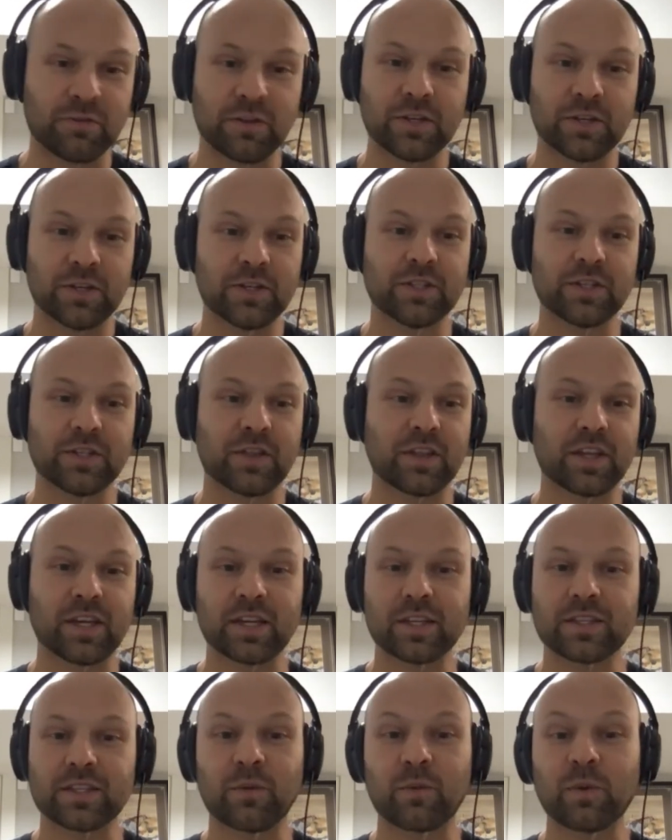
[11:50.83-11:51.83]
fields and
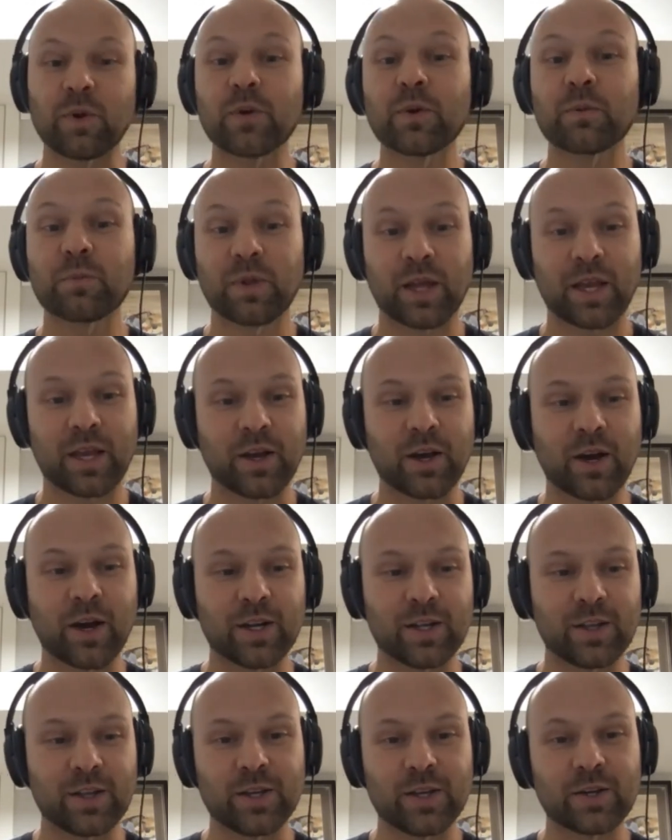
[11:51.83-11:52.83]
things that we were playing
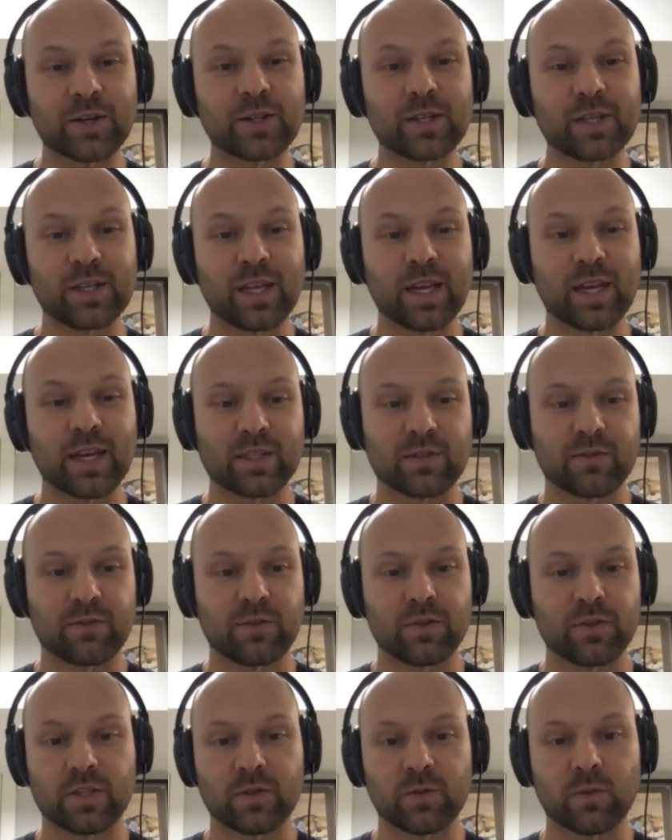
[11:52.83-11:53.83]
on in the early days
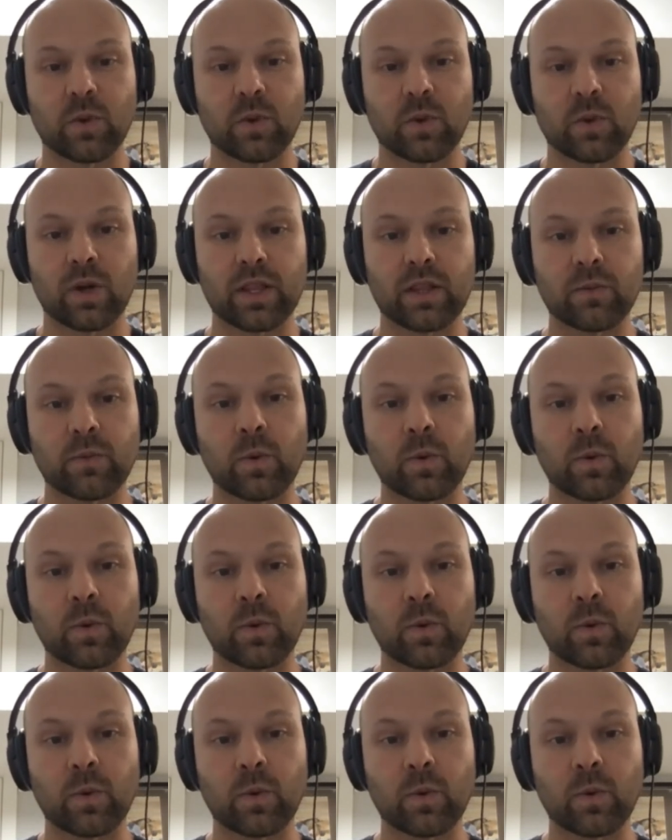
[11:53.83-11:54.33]
versus what